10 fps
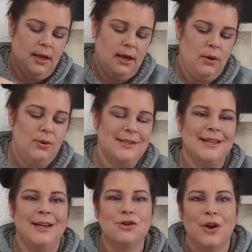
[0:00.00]
I always
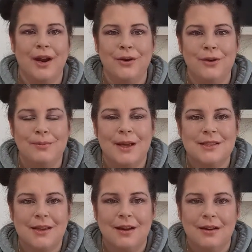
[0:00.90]
like trying new
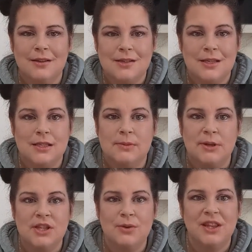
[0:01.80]
mascaras,
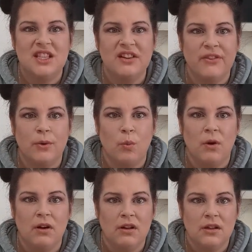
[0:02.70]
especially with the different
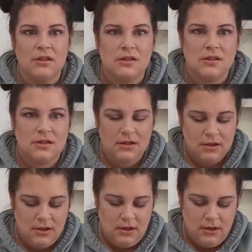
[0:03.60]
wands.
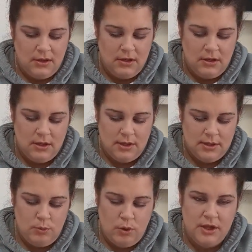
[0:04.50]

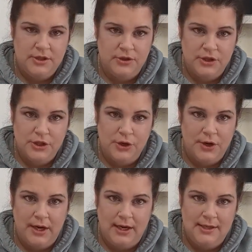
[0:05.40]
Some wands are just
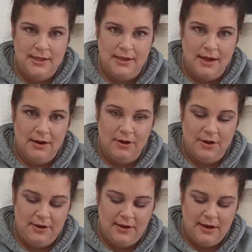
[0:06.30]
crazy
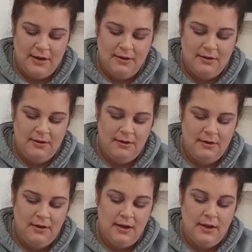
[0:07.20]
good now.
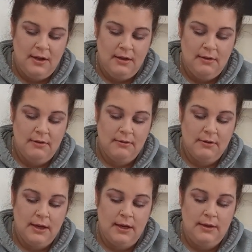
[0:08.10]

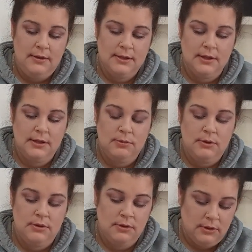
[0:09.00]
Okay, so this
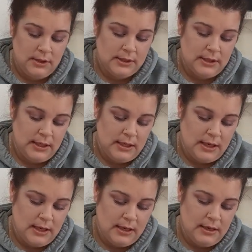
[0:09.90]
one looks like
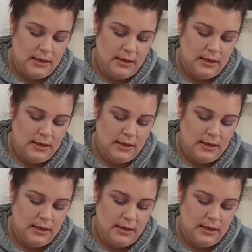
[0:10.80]
the